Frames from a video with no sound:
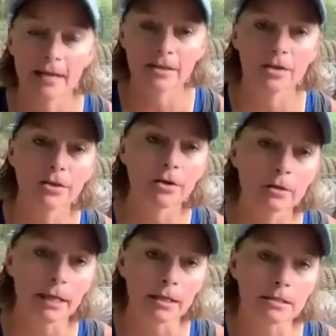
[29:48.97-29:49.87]
not, they're
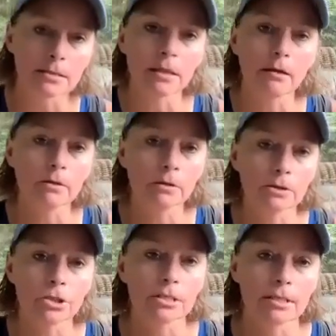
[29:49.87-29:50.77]
like at sea level
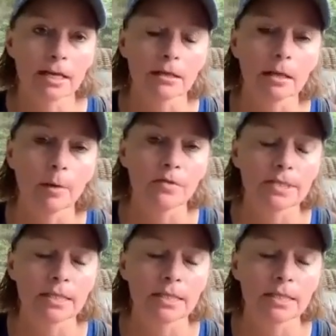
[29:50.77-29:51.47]
or just slightly above sea.